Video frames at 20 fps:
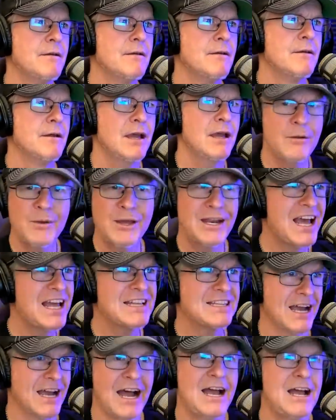Ain't nobody got
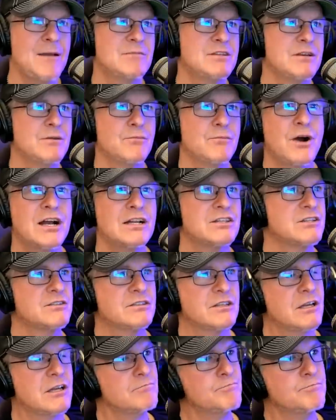time to watch
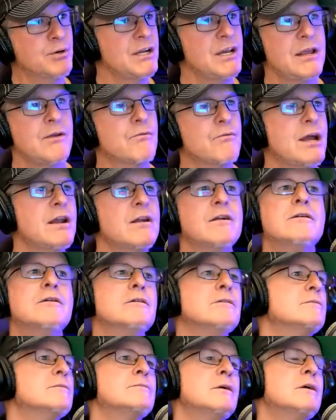the Brittany
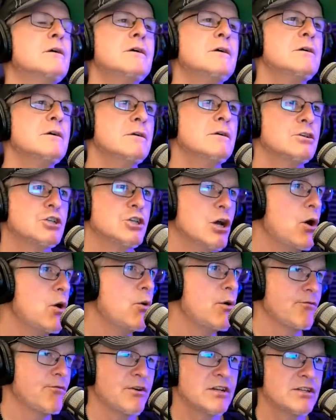Renner show
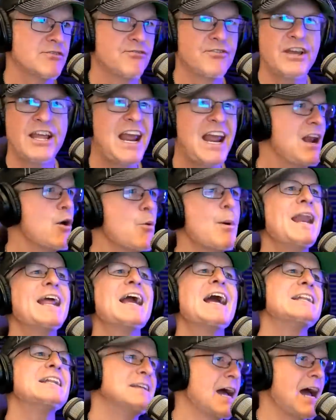with Fresh and Fit. Ain't nobody
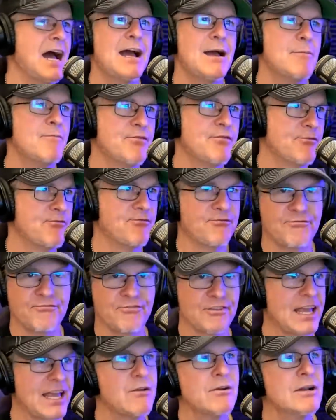got time for
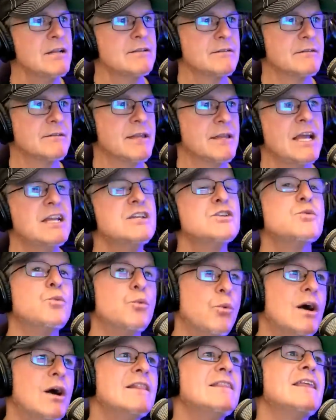Flagrant. They just
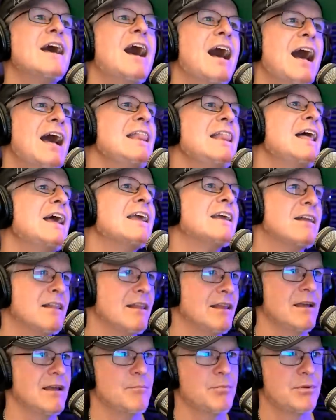want the highlight
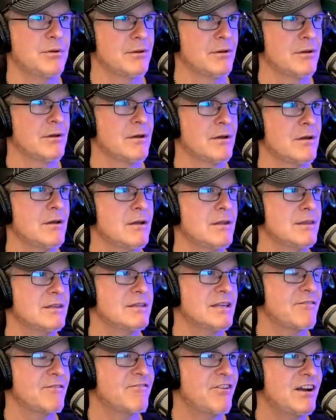clip. It's
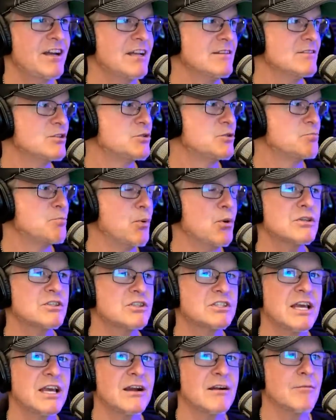like fucking Sports
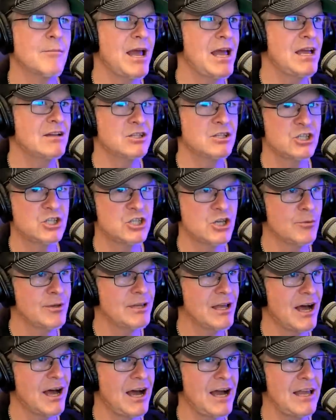Center, man. Just show me
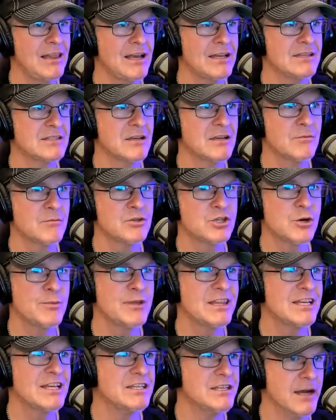the highlights. Show me
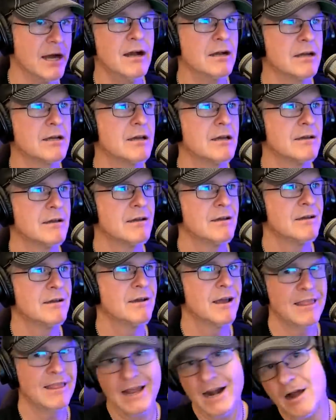the dunk,
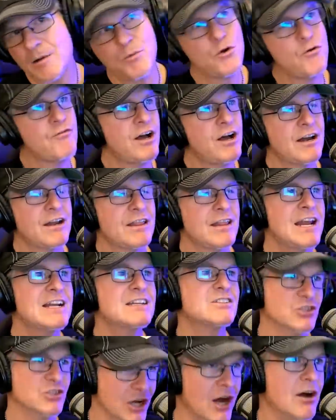and then I'll move on to the
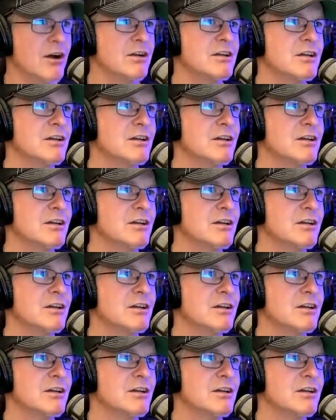next dunk.